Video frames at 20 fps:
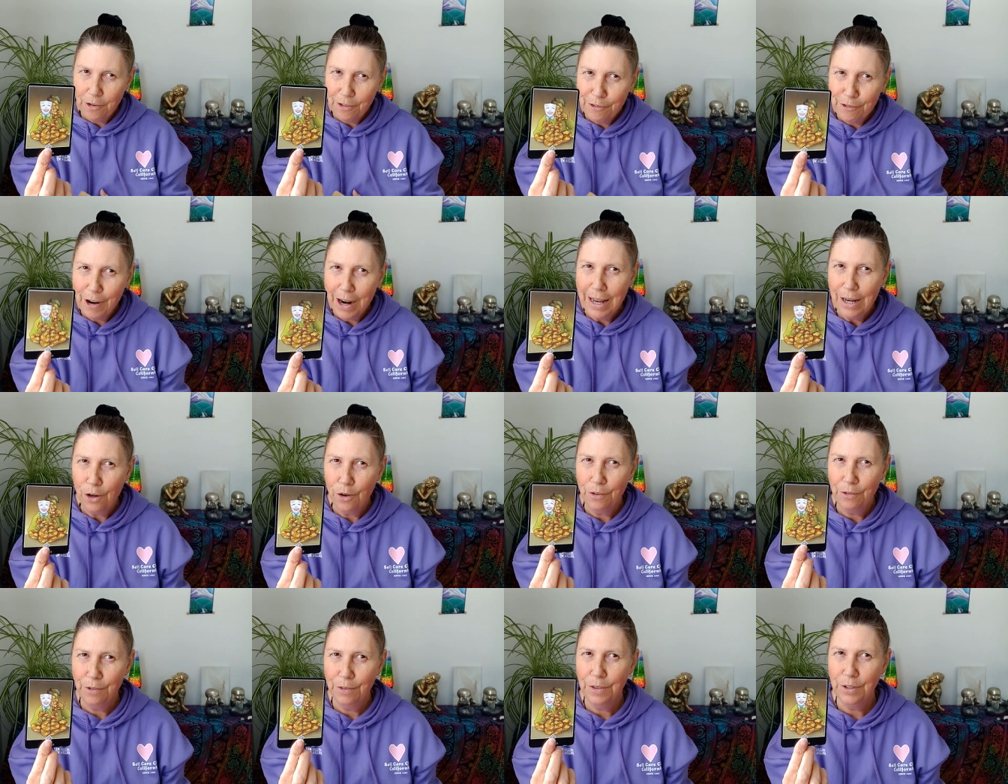afraid
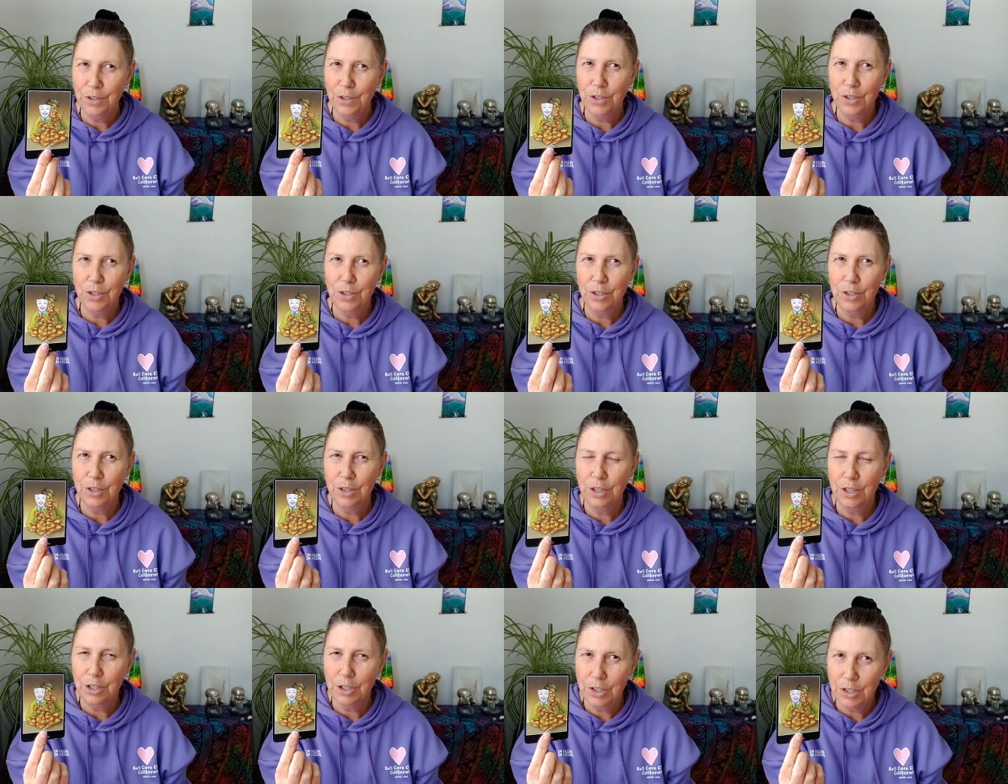of. This is
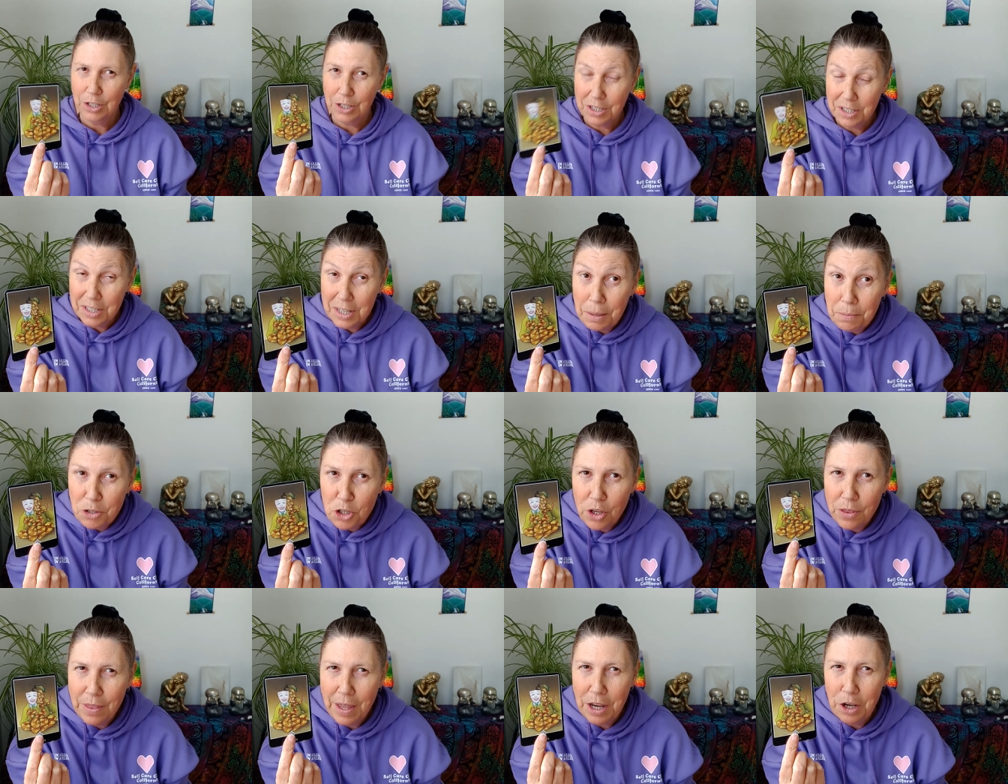this
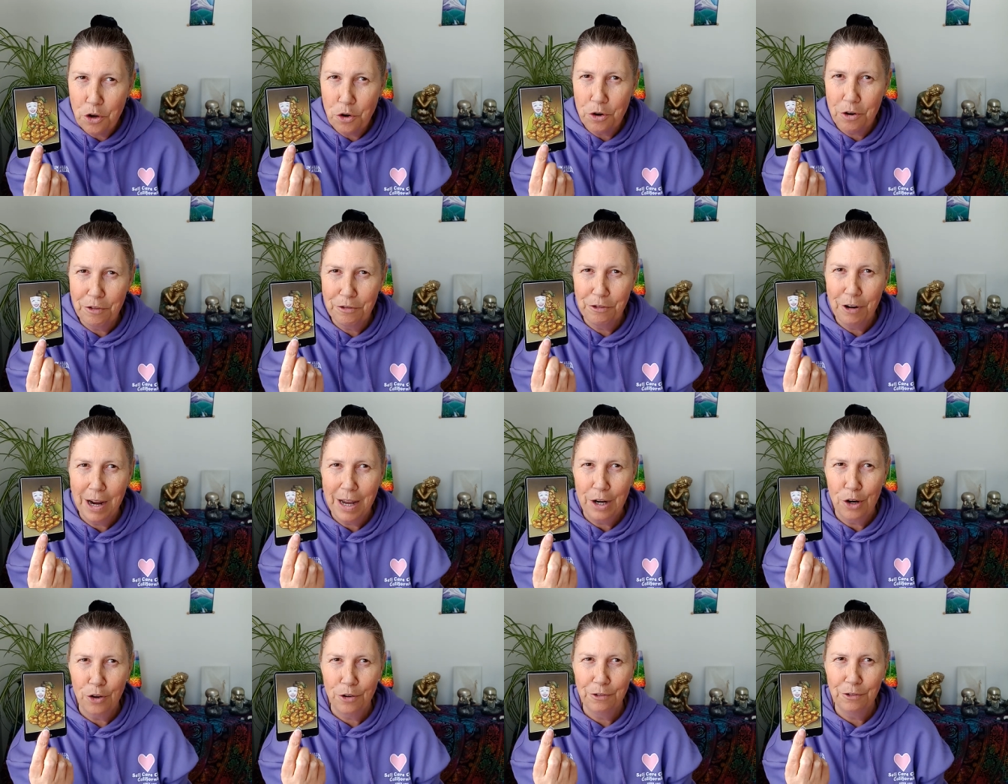deception that you're
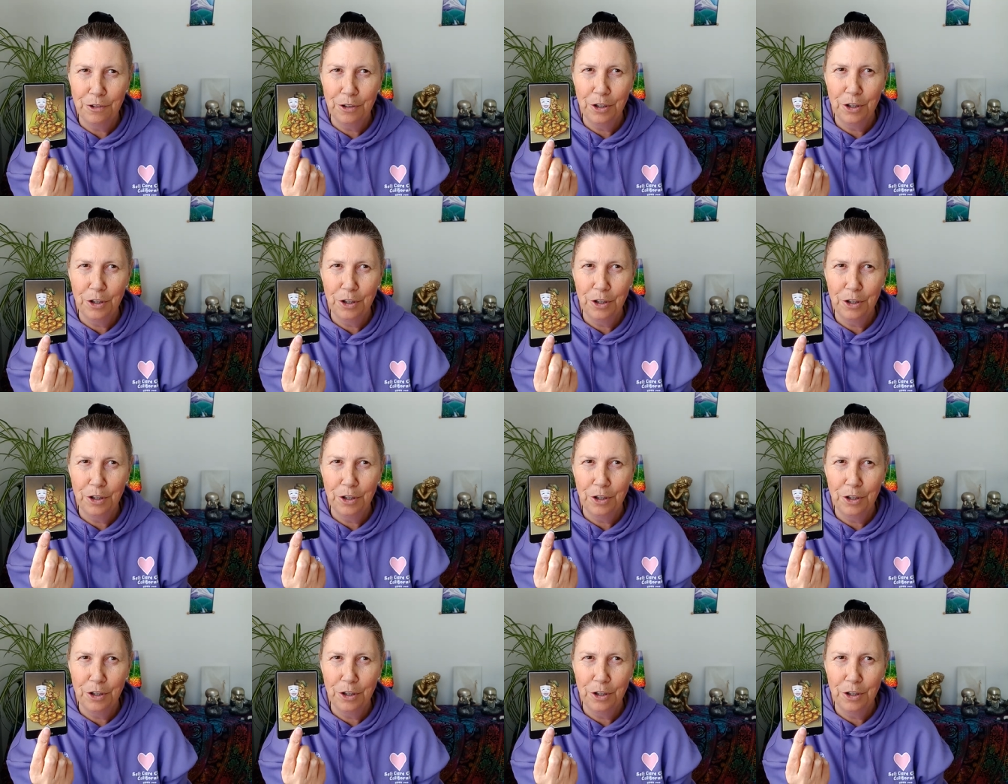afraid of.